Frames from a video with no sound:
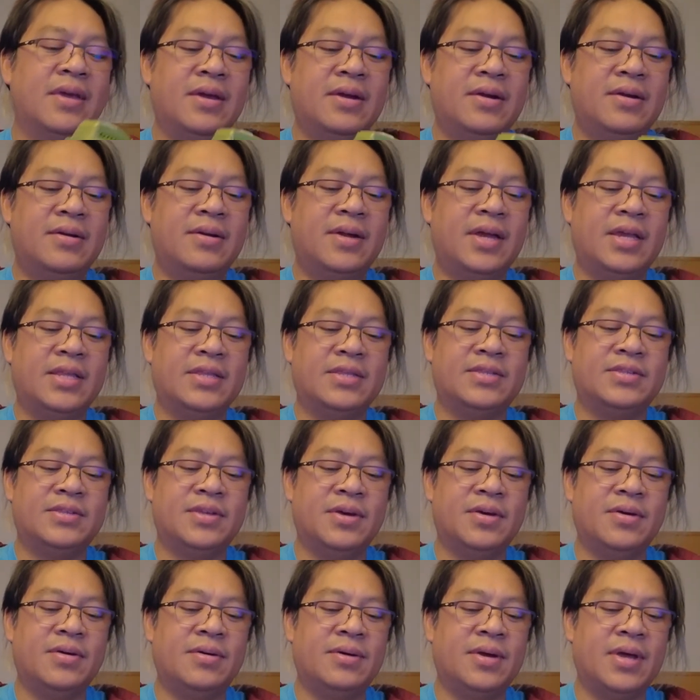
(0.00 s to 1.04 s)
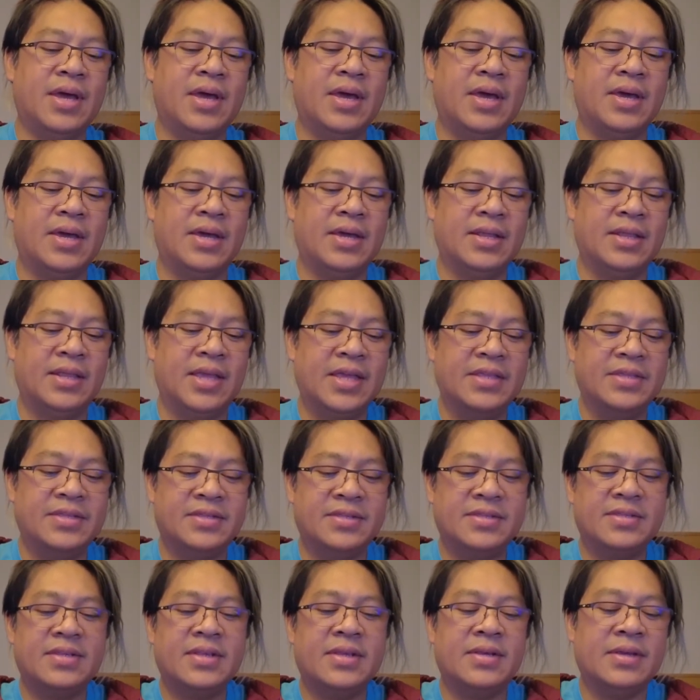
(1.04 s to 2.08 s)
All right, so
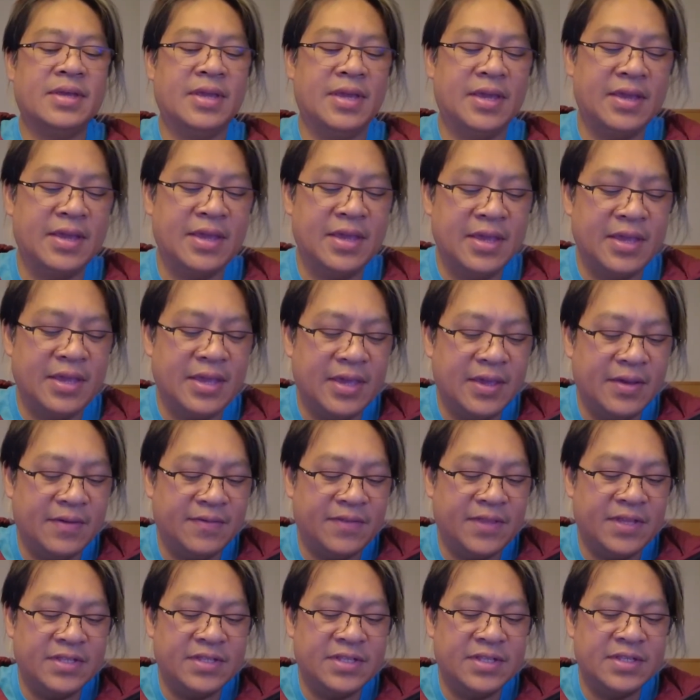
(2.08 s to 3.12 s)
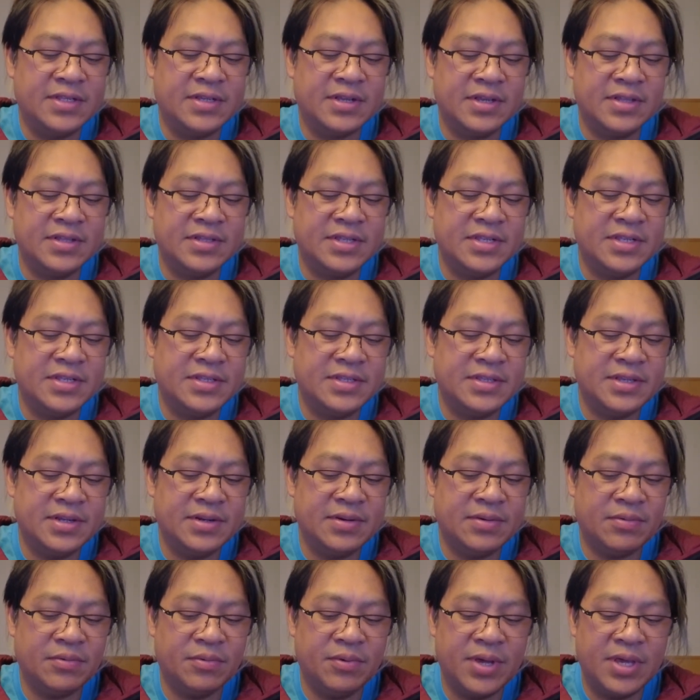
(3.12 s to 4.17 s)
let's, if this is
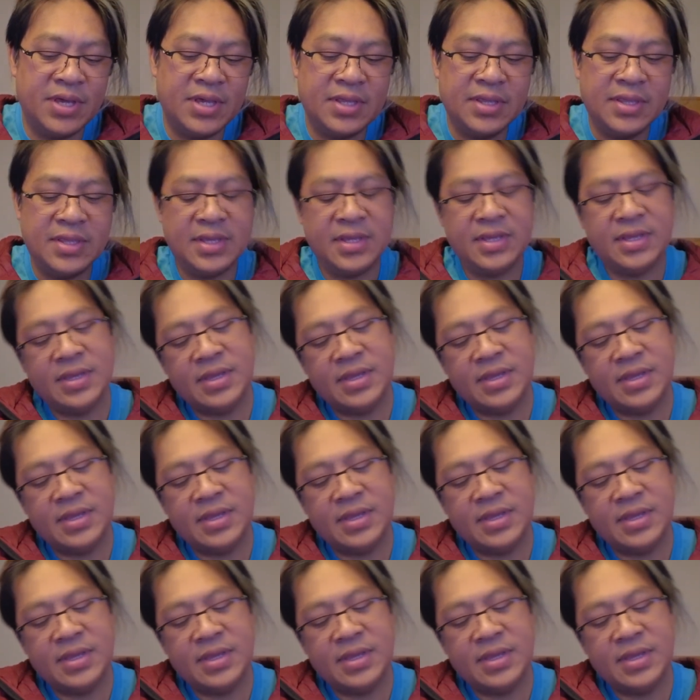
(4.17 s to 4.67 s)
consistent with